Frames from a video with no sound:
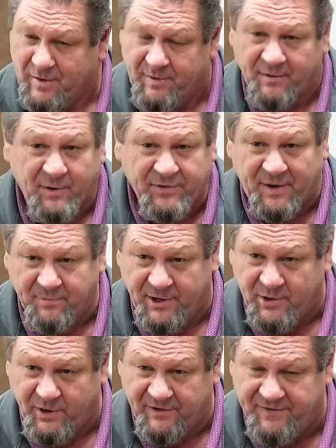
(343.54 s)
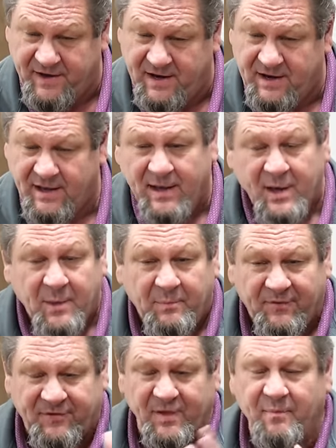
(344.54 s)
They both have pretty quick feet.
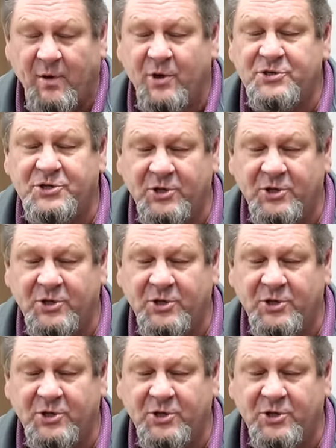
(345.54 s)
But for the most